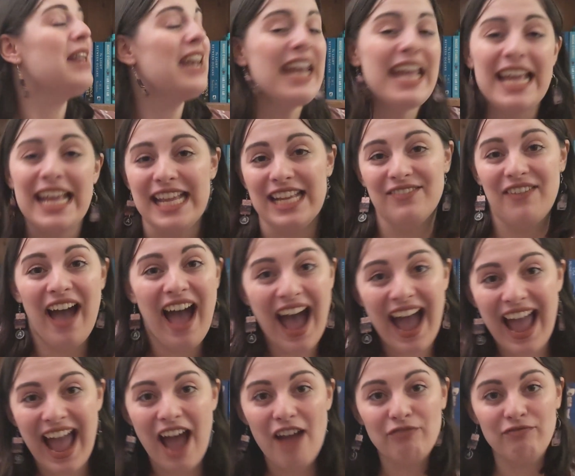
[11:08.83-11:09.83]
believe
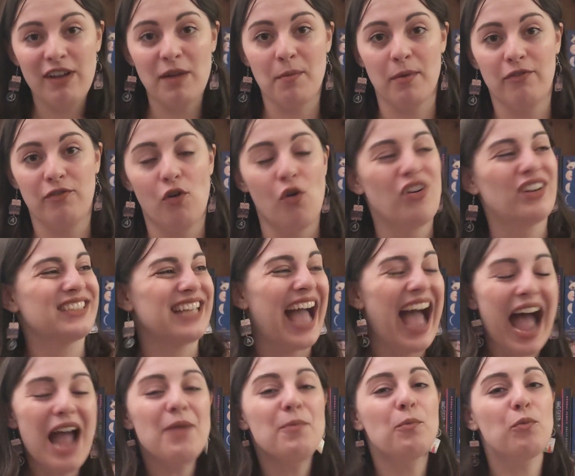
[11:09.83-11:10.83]
I haven't read before, because
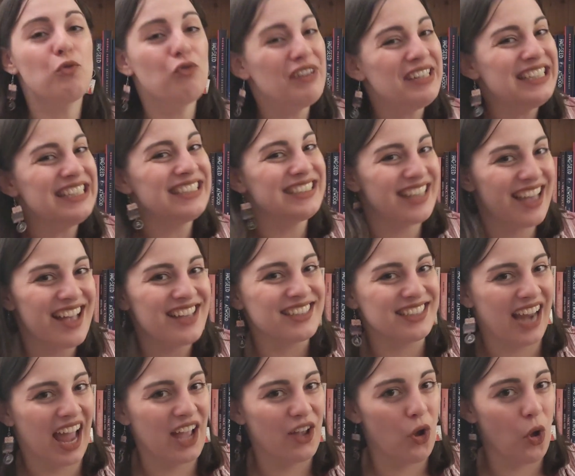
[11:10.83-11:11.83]
I'm pretty
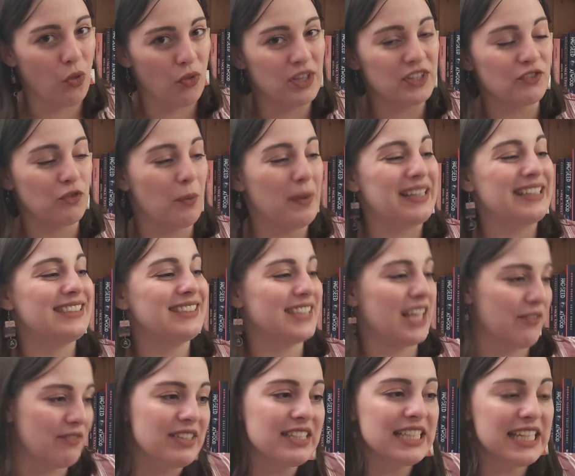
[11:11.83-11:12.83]
certain I got this for my
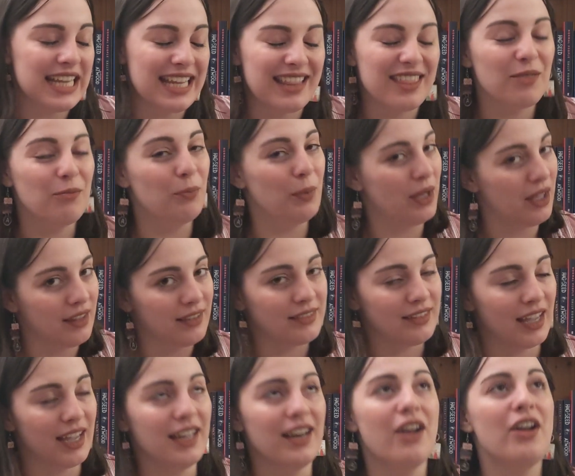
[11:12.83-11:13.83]
17th
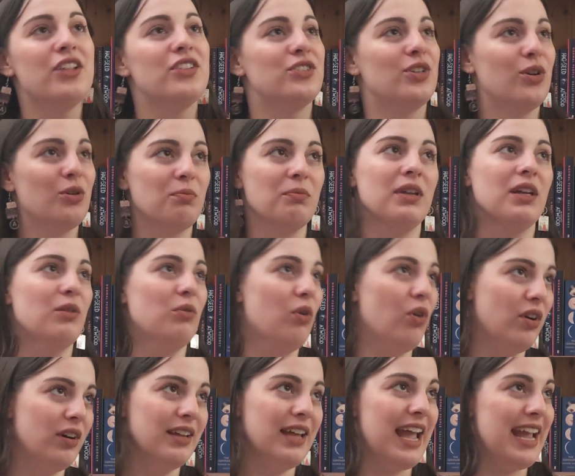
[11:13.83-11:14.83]
birthday. It only took me,
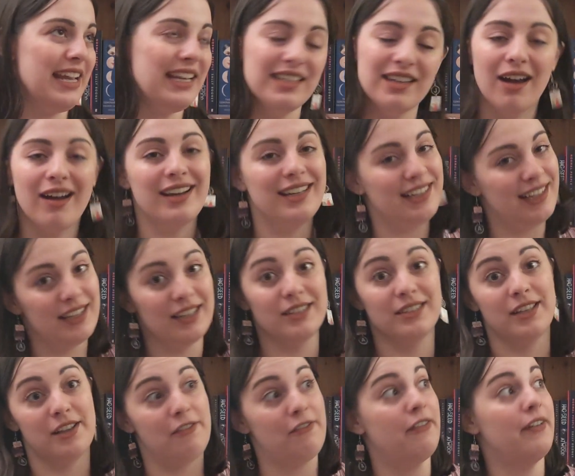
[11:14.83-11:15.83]
what, 8-9
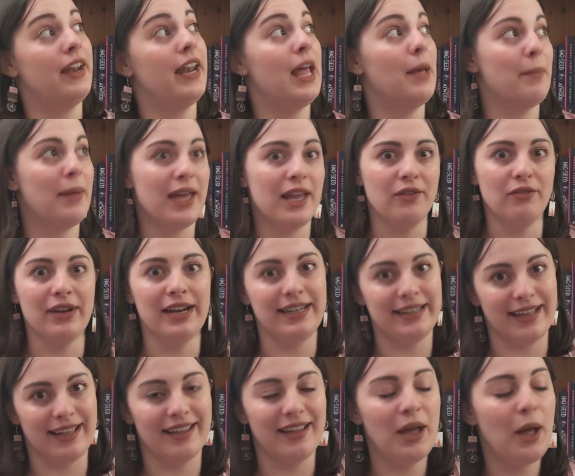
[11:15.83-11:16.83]
years to flippin'
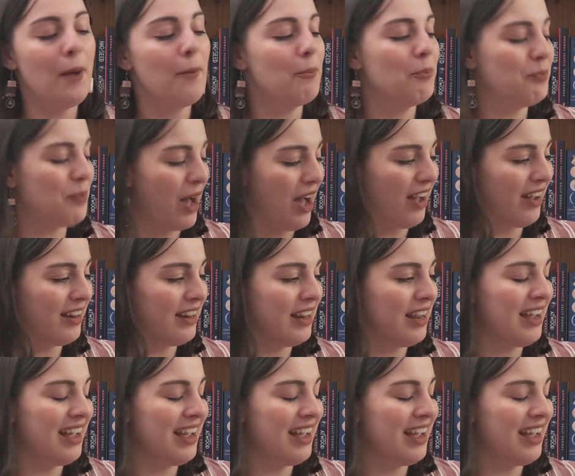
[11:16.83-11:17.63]
read it, but